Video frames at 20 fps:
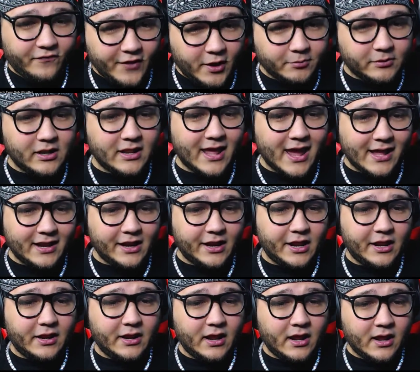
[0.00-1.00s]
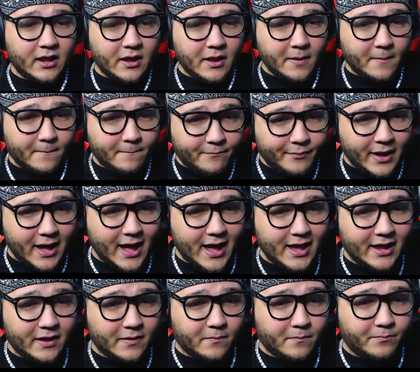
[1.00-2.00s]
Filmed and edited
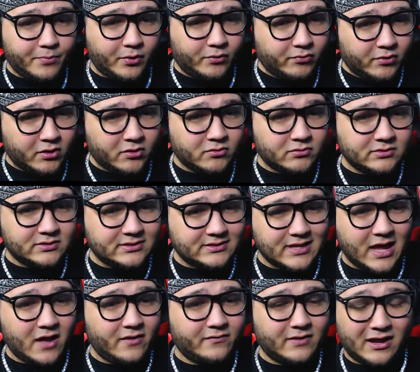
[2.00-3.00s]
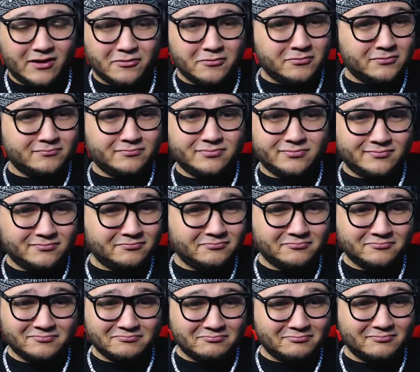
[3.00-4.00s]
by Perone South. I won't
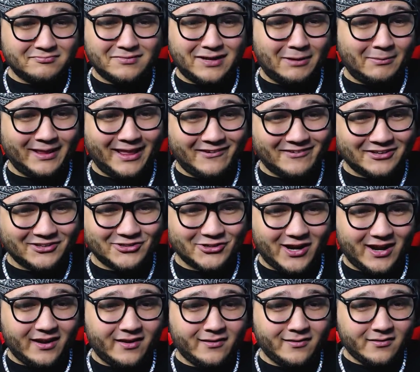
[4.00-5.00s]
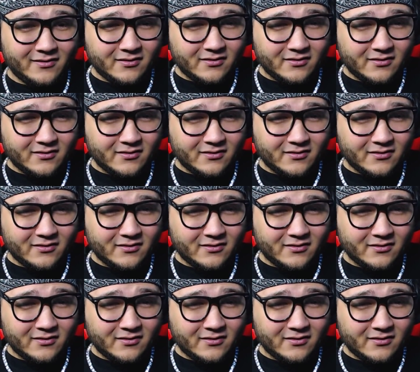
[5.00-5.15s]
even try.